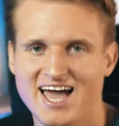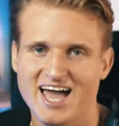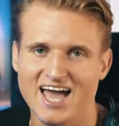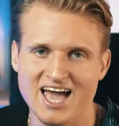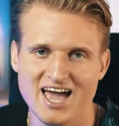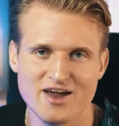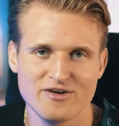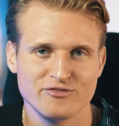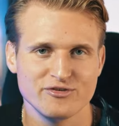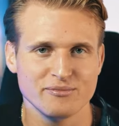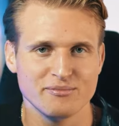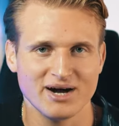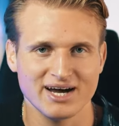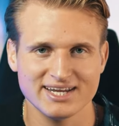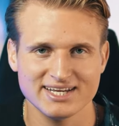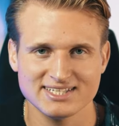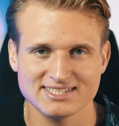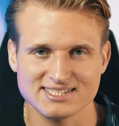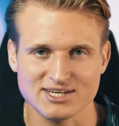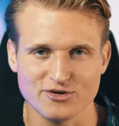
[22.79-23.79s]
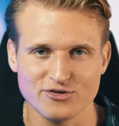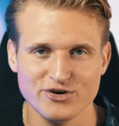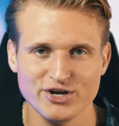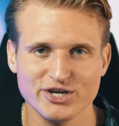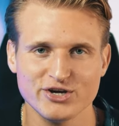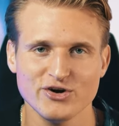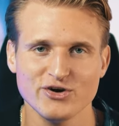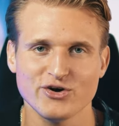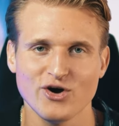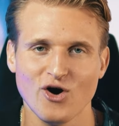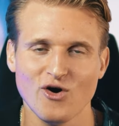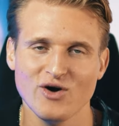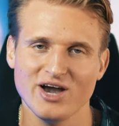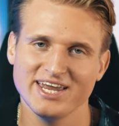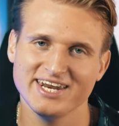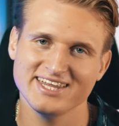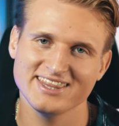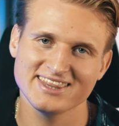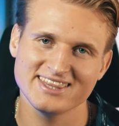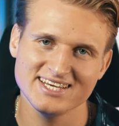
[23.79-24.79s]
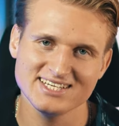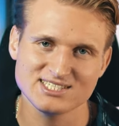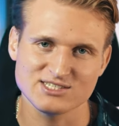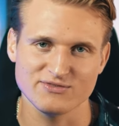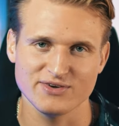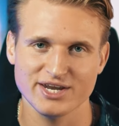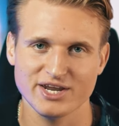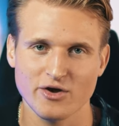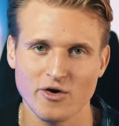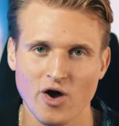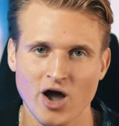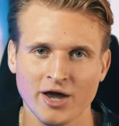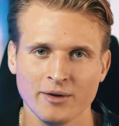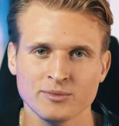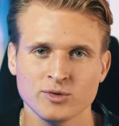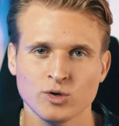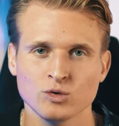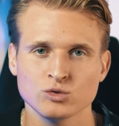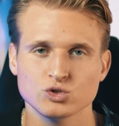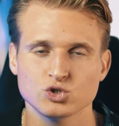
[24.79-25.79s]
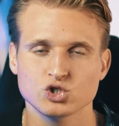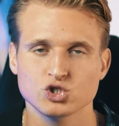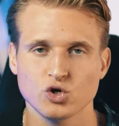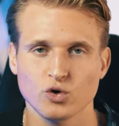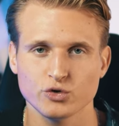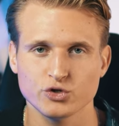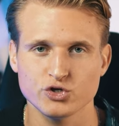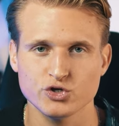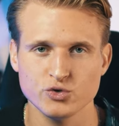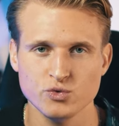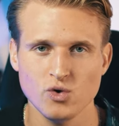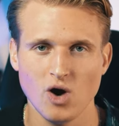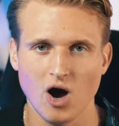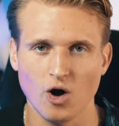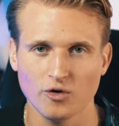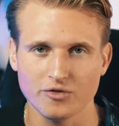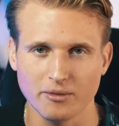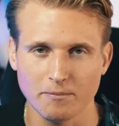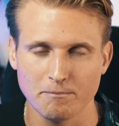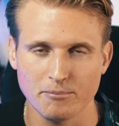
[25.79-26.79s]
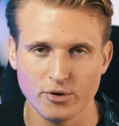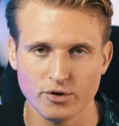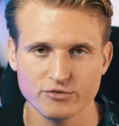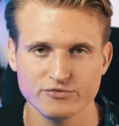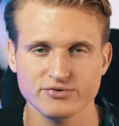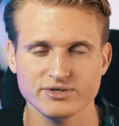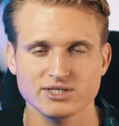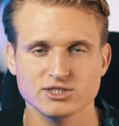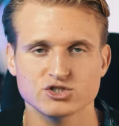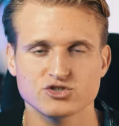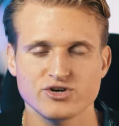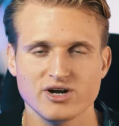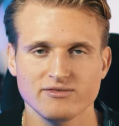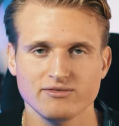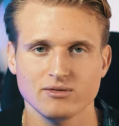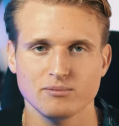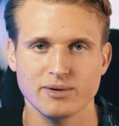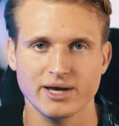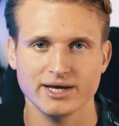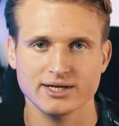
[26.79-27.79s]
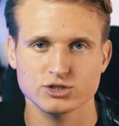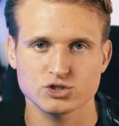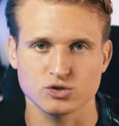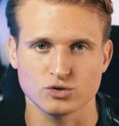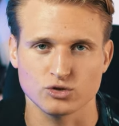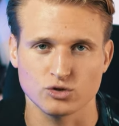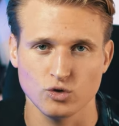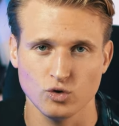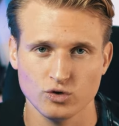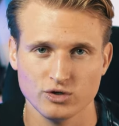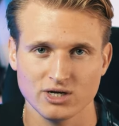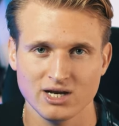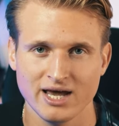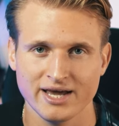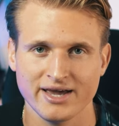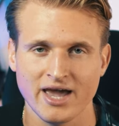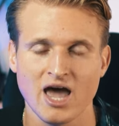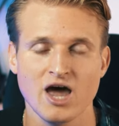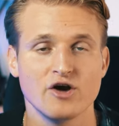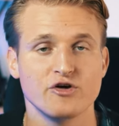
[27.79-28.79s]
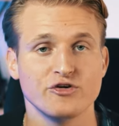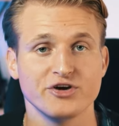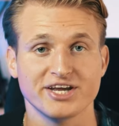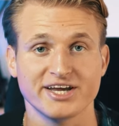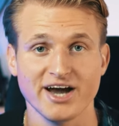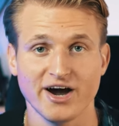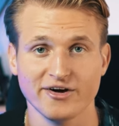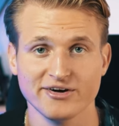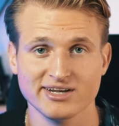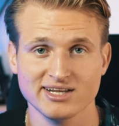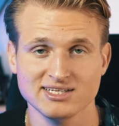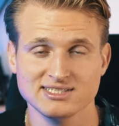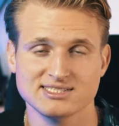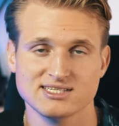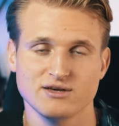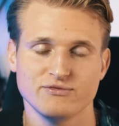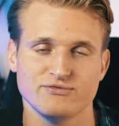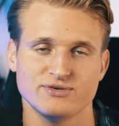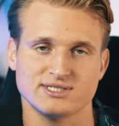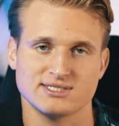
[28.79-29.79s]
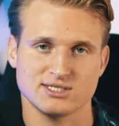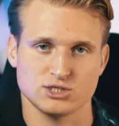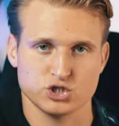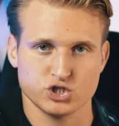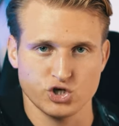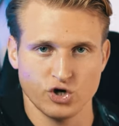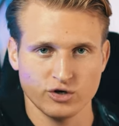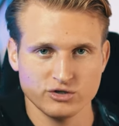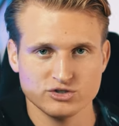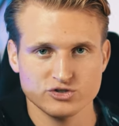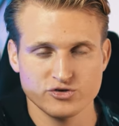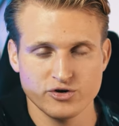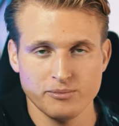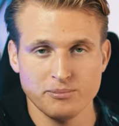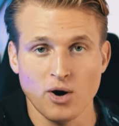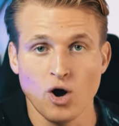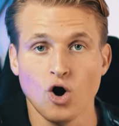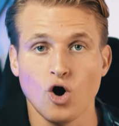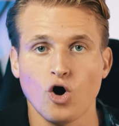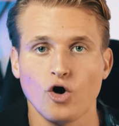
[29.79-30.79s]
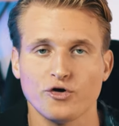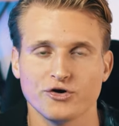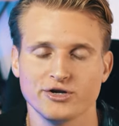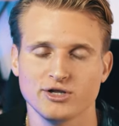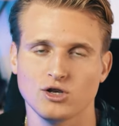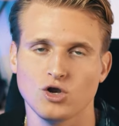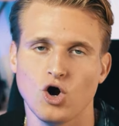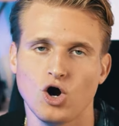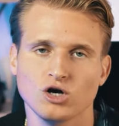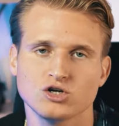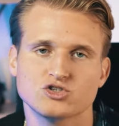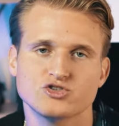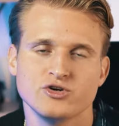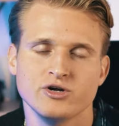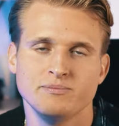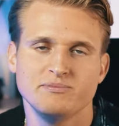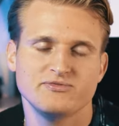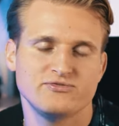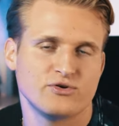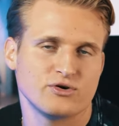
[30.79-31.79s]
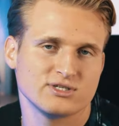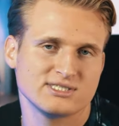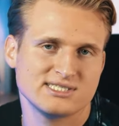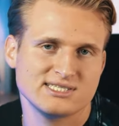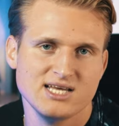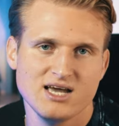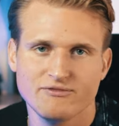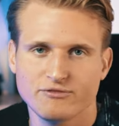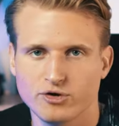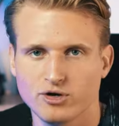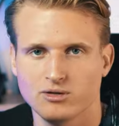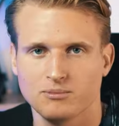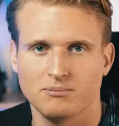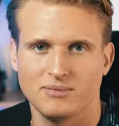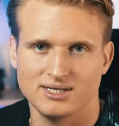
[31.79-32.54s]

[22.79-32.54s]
Hey everybody, it's Rico, and in this video I'm going to show you how the perfect travel bag should look like, regardless if it's a short trip or a long trip for several